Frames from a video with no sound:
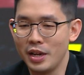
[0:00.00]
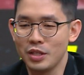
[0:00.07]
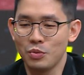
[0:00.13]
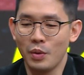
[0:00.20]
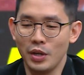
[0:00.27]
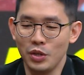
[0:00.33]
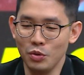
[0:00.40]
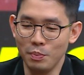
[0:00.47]
that's
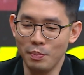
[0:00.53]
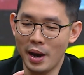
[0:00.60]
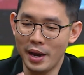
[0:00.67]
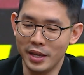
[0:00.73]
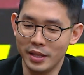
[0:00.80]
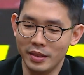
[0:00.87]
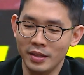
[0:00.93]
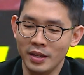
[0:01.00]
why you buy
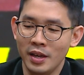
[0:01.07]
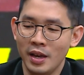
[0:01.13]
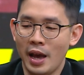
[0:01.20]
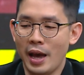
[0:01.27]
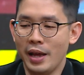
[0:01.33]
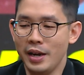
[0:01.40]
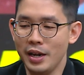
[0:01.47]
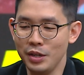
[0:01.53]
it.
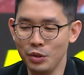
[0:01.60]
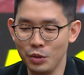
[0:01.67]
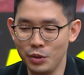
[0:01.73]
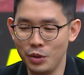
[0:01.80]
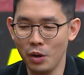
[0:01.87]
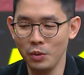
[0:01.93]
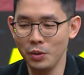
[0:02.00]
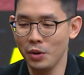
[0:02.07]
And then you
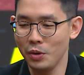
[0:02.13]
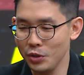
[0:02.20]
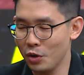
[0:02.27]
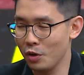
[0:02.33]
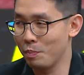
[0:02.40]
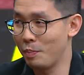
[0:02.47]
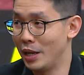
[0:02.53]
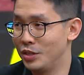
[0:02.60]
don't know
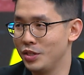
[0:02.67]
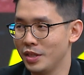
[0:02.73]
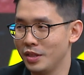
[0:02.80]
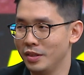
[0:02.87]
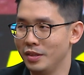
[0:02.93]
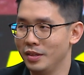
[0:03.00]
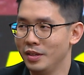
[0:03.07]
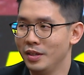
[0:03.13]
your budget.
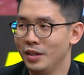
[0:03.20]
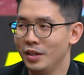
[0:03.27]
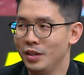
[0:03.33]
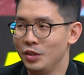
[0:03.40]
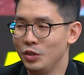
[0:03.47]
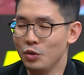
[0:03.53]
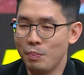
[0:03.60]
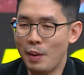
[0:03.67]

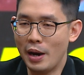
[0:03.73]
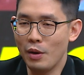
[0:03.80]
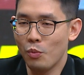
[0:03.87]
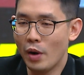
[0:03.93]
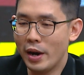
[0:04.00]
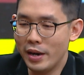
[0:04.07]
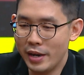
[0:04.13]
You buy one